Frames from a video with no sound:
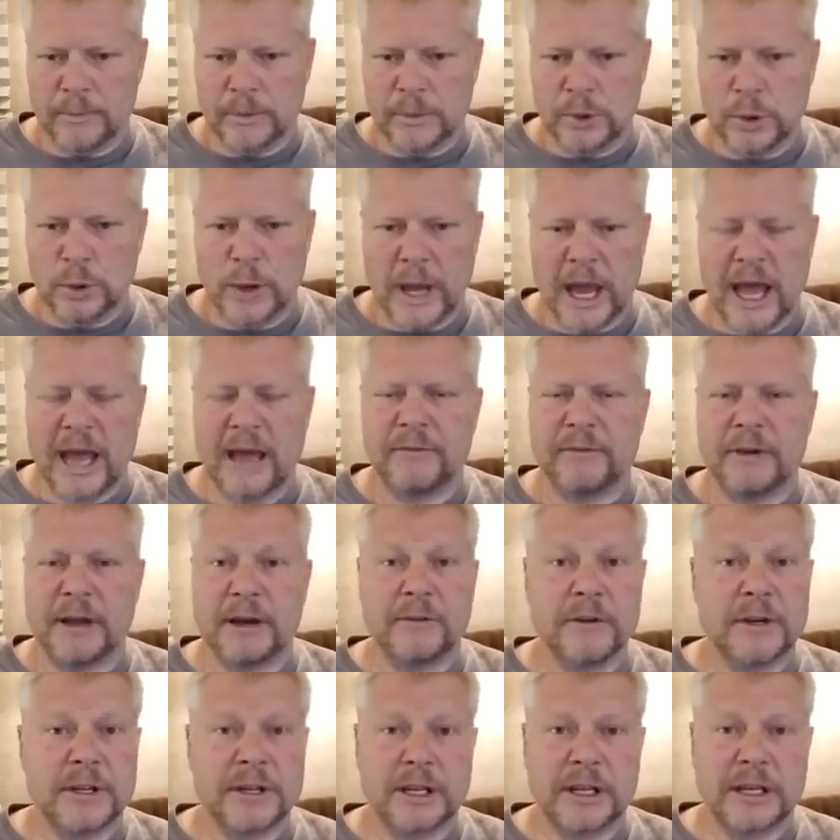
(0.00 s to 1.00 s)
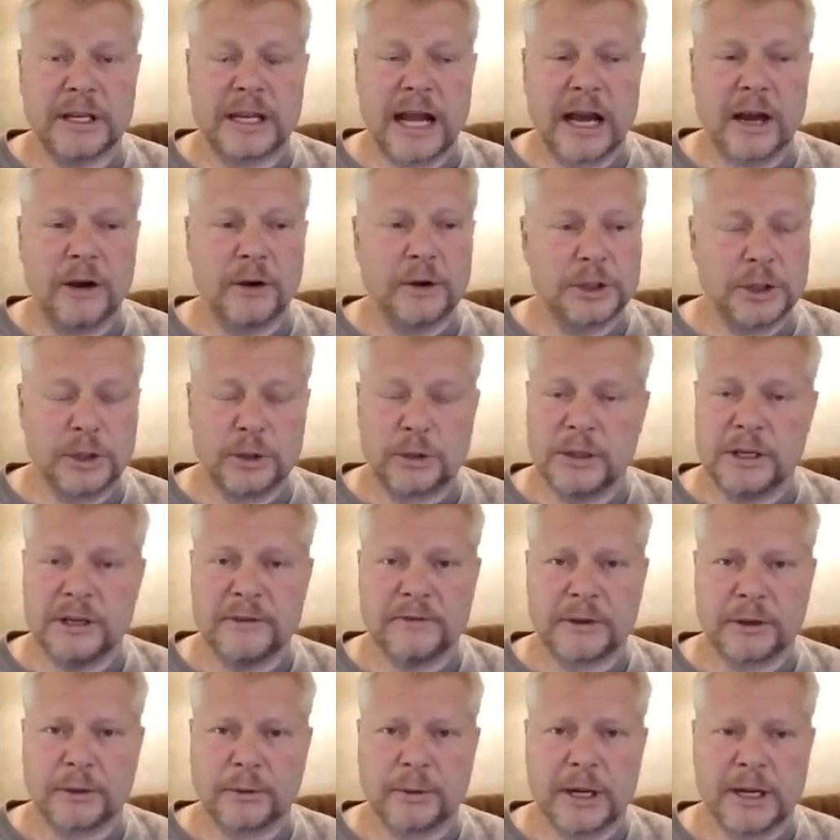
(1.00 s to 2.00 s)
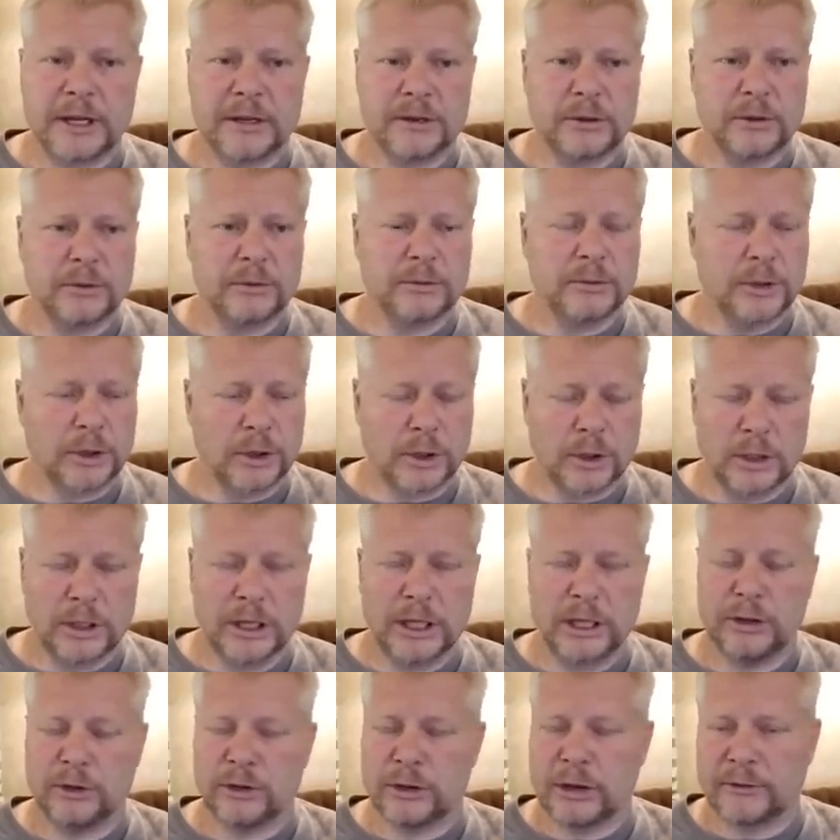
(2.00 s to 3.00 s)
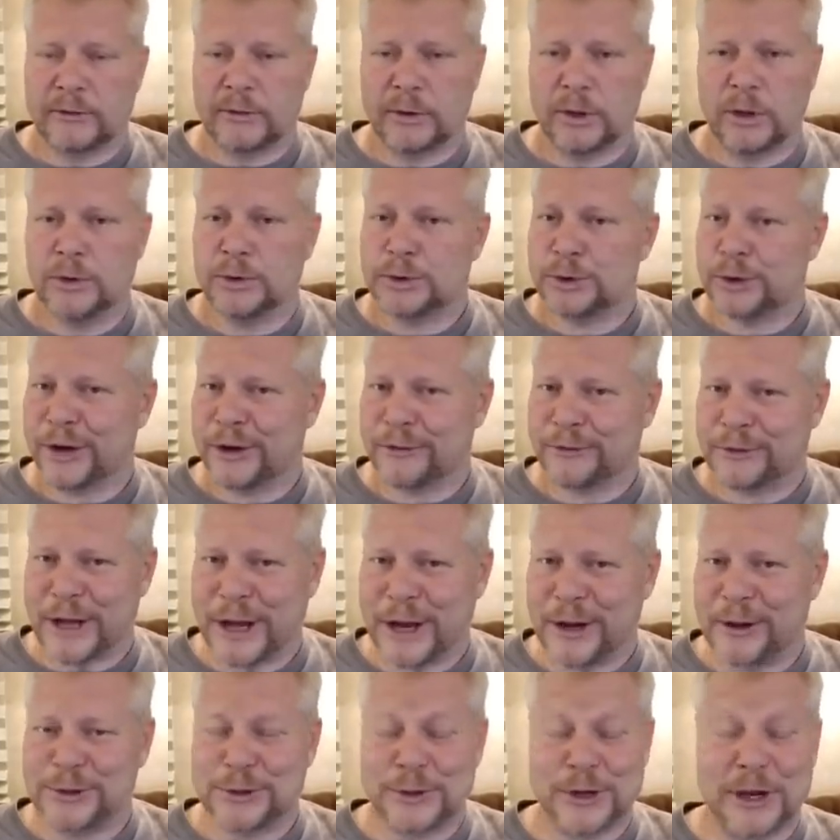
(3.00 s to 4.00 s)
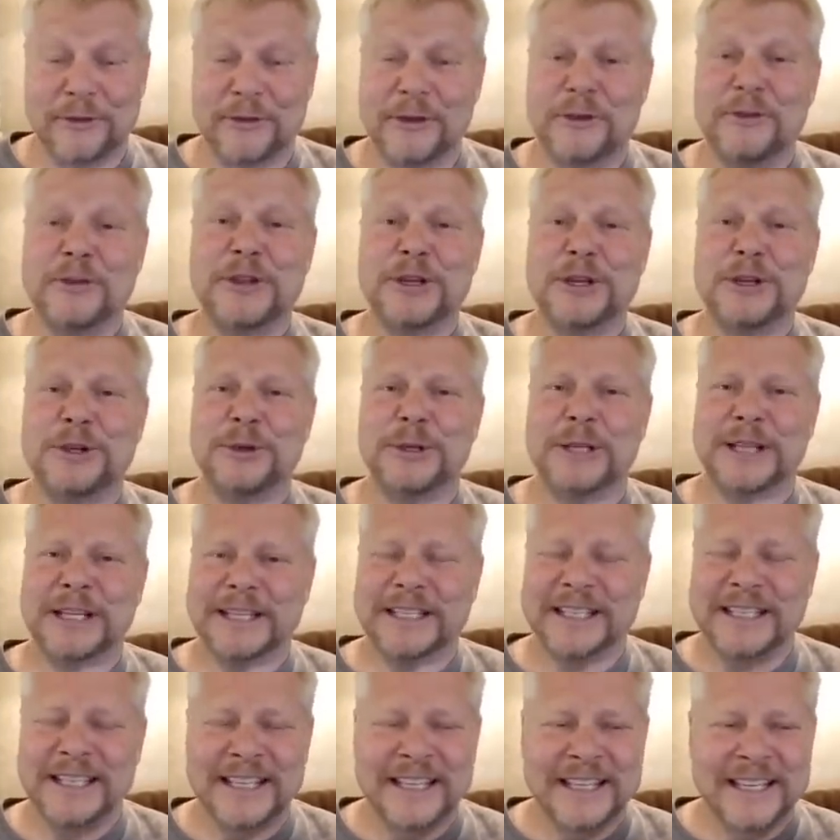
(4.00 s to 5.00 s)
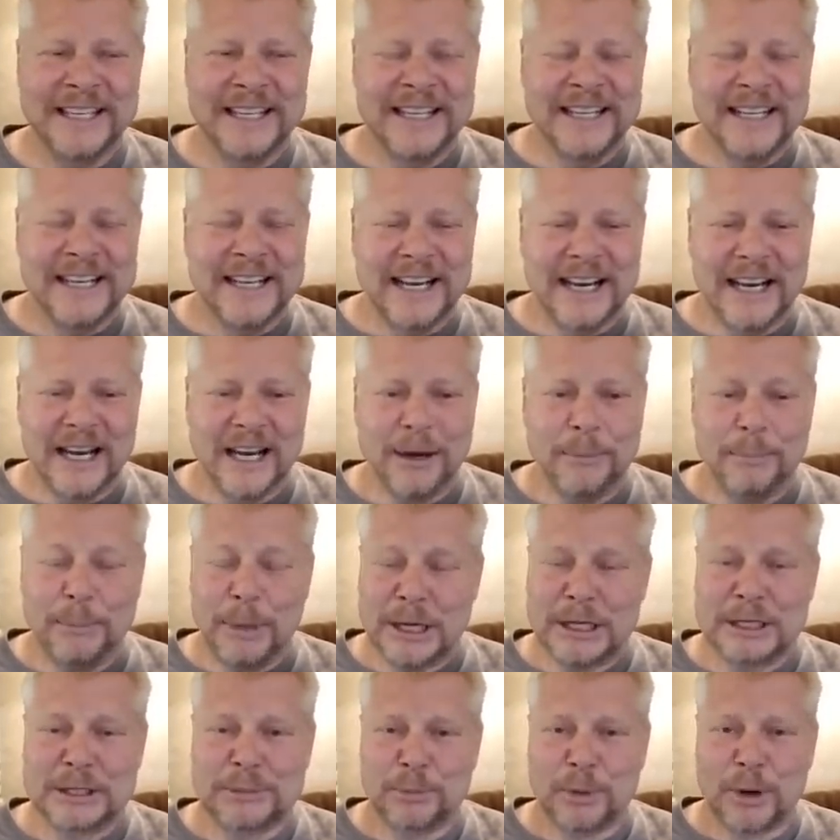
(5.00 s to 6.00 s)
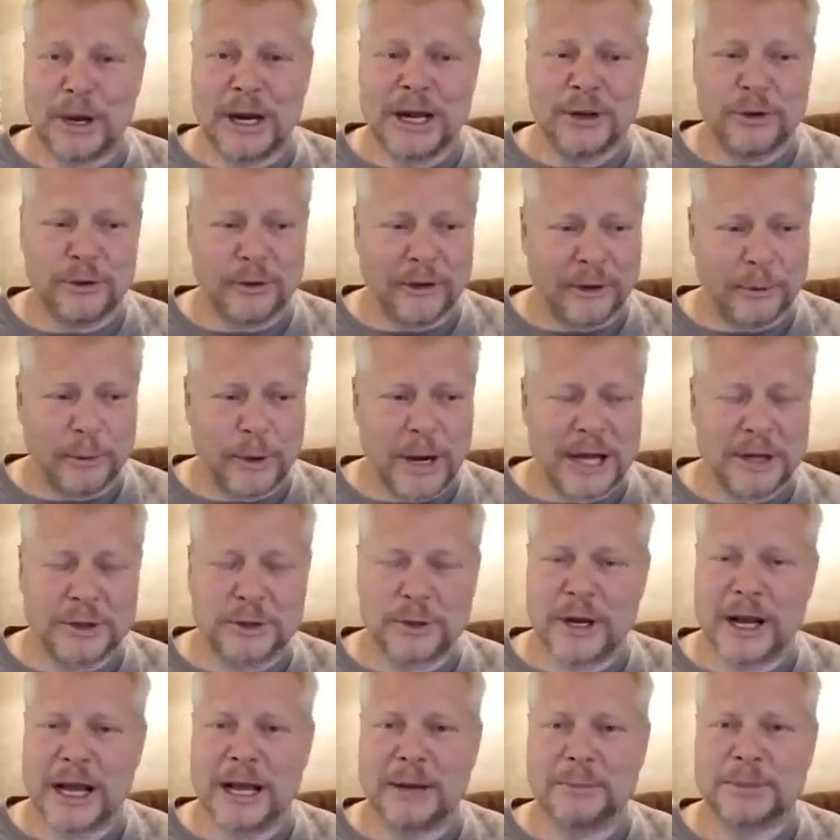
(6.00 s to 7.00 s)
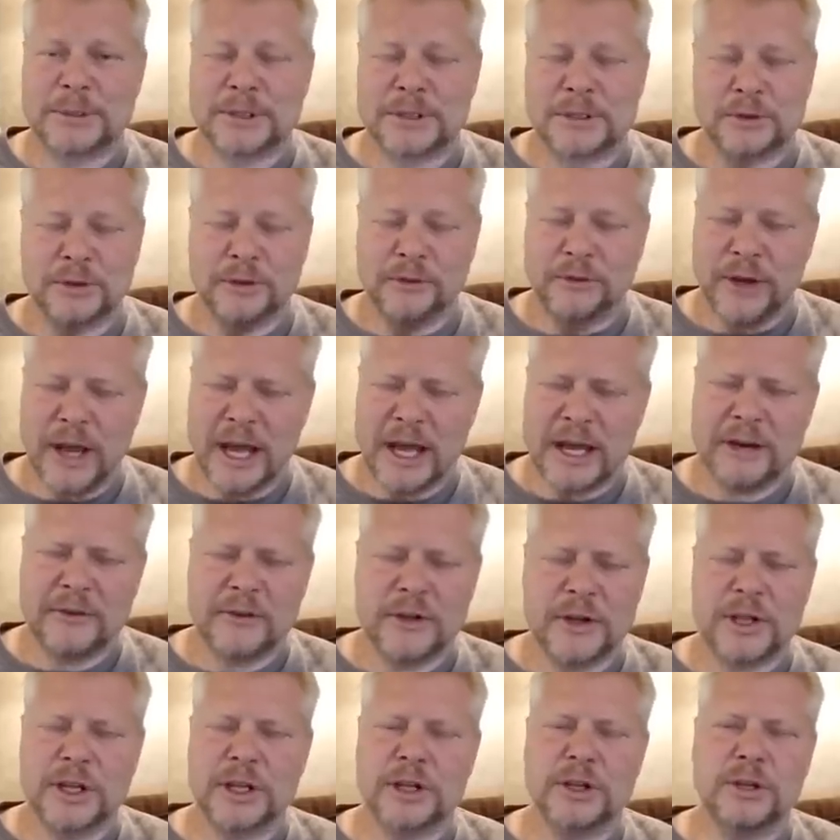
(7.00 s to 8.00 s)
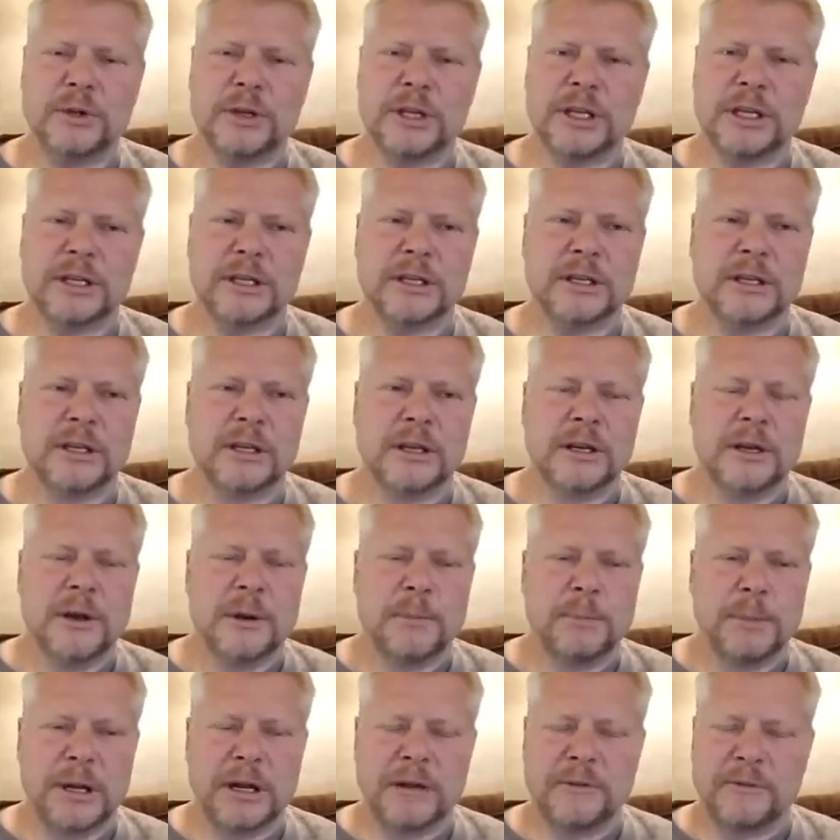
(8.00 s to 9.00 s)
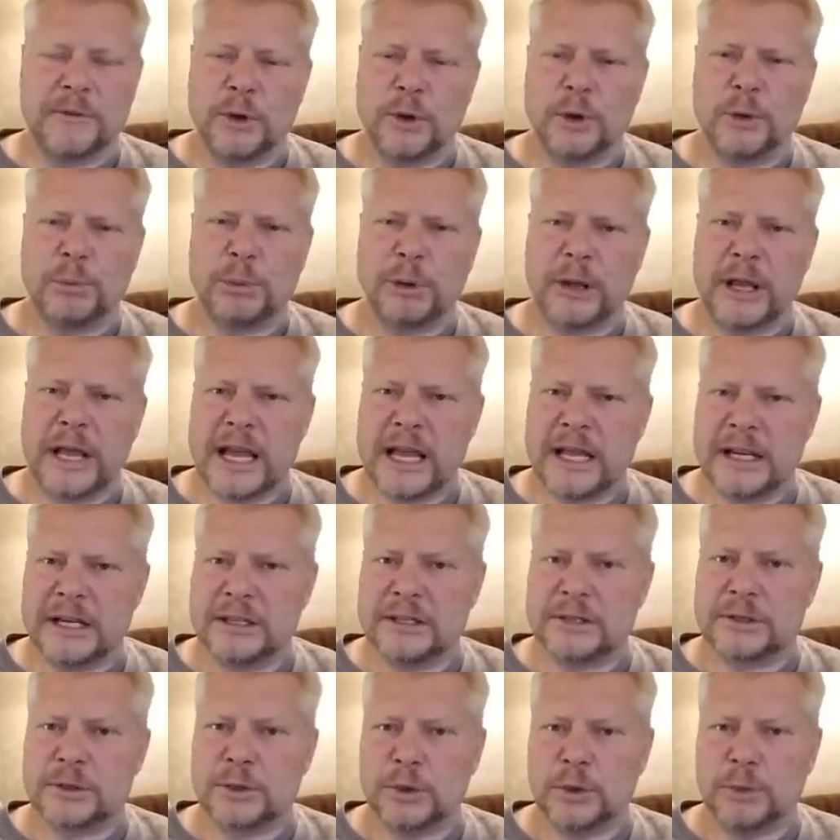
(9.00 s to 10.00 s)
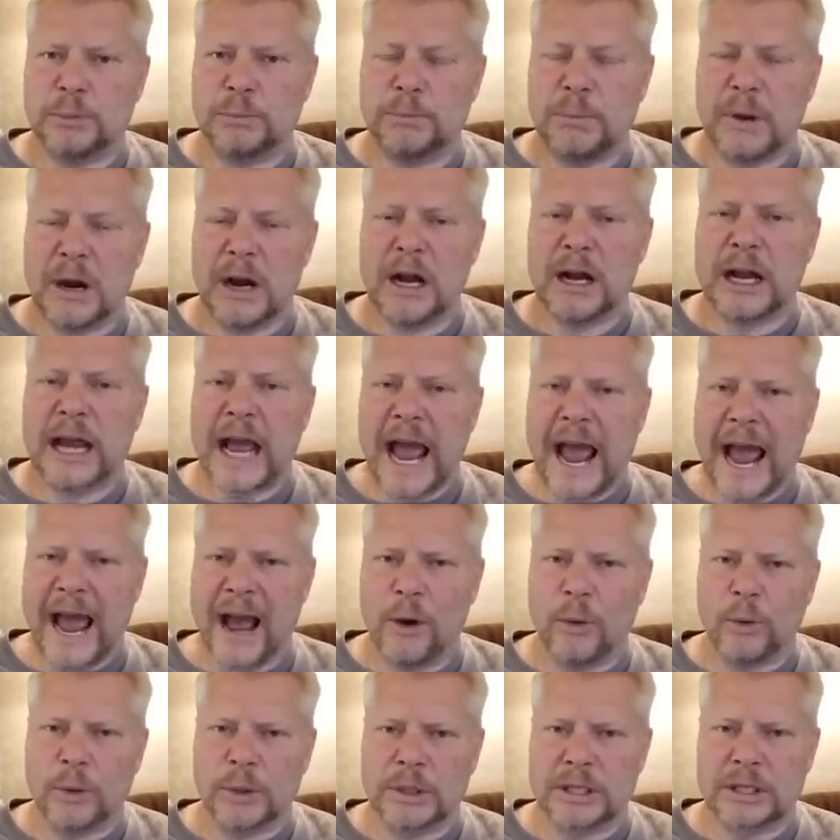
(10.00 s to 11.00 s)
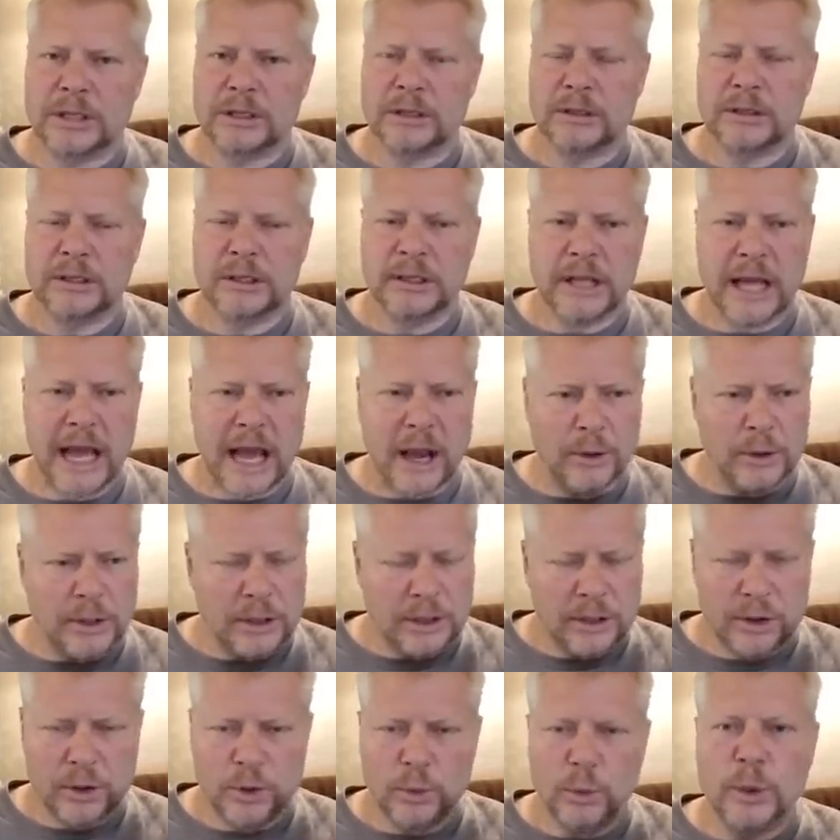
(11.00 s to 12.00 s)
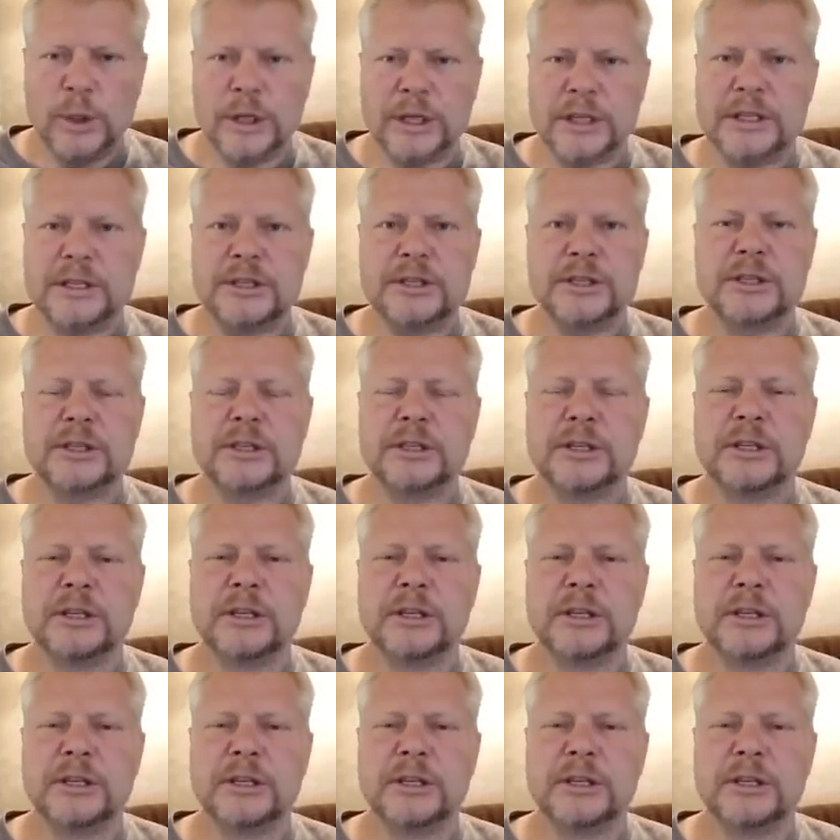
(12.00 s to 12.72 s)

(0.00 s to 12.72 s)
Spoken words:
you have everything now in your living, right? You're clean, you have clothes, you have towels, you have everything you need. Bug spray, you got rat traps, you've got everything you need. But if your plan is to bug out into the woods,